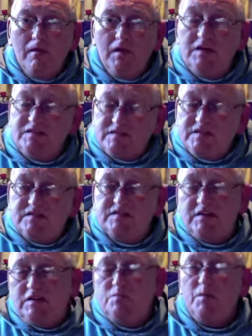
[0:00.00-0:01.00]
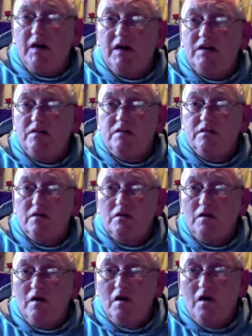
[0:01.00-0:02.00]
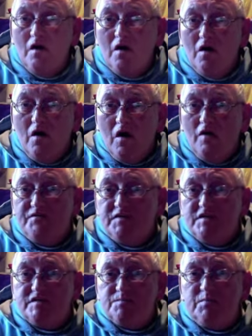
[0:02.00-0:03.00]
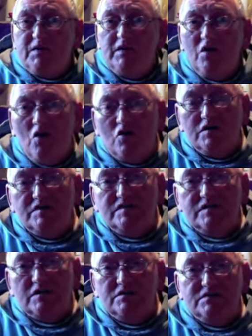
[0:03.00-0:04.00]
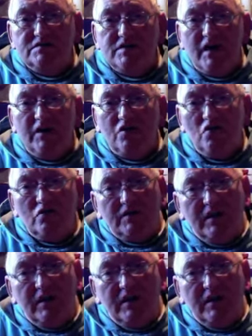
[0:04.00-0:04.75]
is the seedbed of this PR consultant I call the